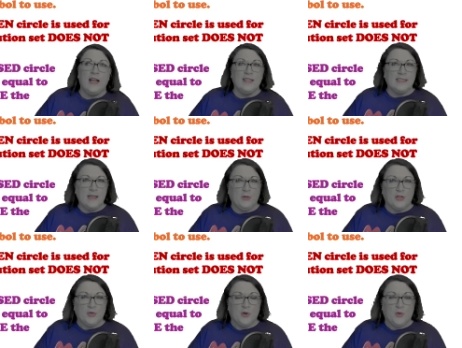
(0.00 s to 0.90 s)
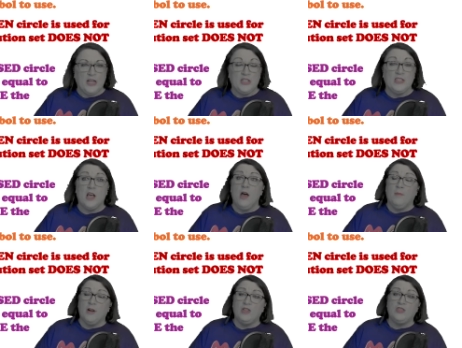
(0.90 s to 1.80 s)
of similar to equations,
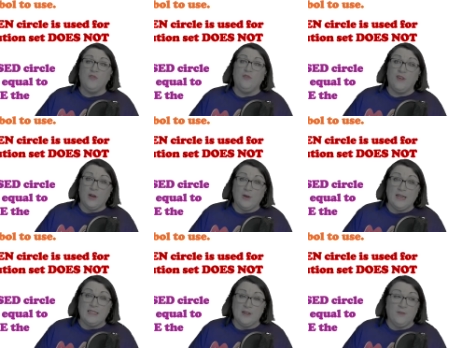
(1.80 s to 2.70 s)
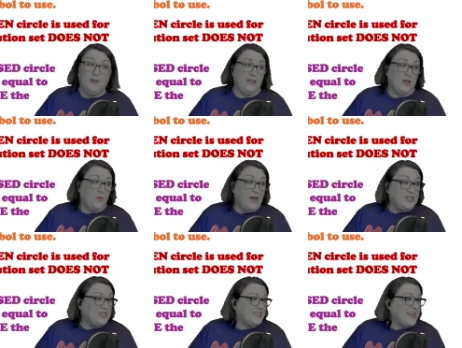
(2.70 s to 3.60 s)
but also very different than
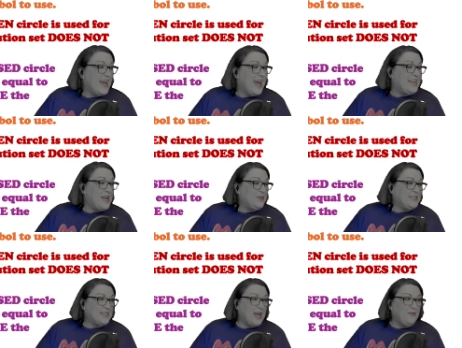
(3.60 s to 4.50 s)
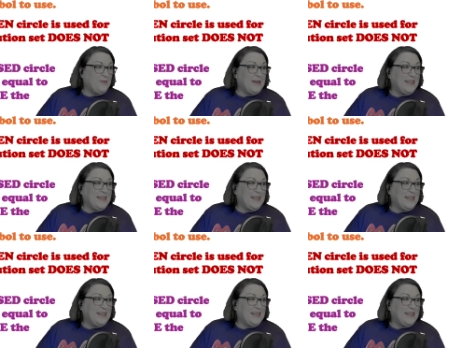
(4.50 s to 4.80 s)
equations. And now it's time for me to